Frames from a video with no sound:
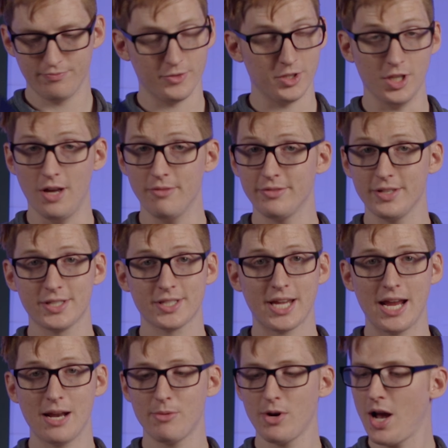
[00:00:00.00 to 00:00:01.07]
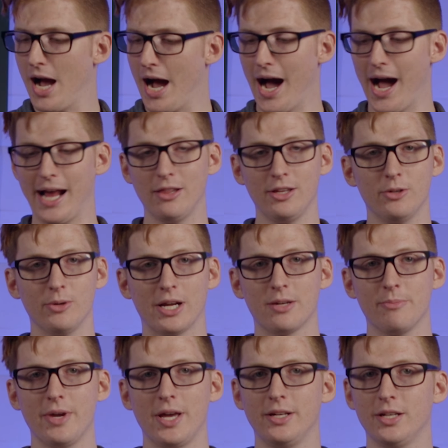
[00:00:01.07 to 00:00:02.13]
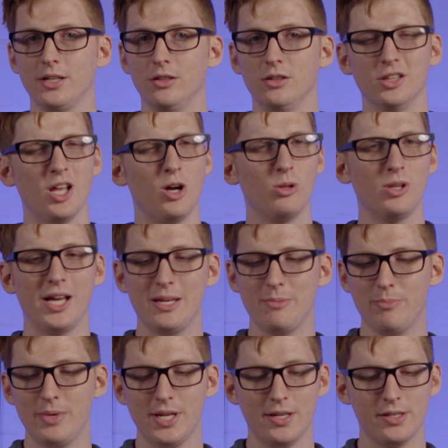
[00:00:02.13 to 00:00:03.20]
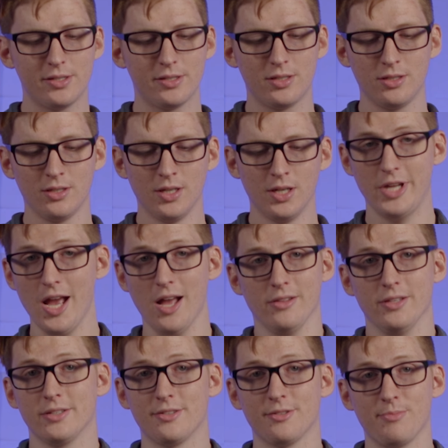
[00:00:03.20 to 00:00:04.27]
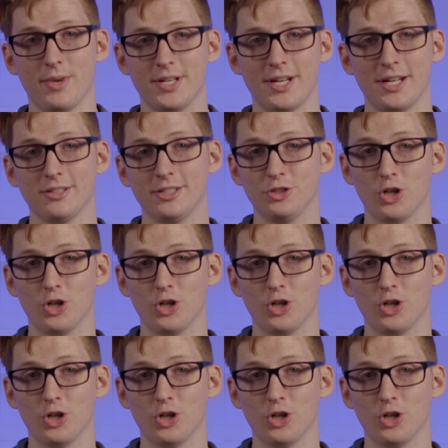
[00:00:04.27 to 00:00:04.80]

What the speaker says: Love this camera, highly recommend it. Low light beast. Yeah, this is my daily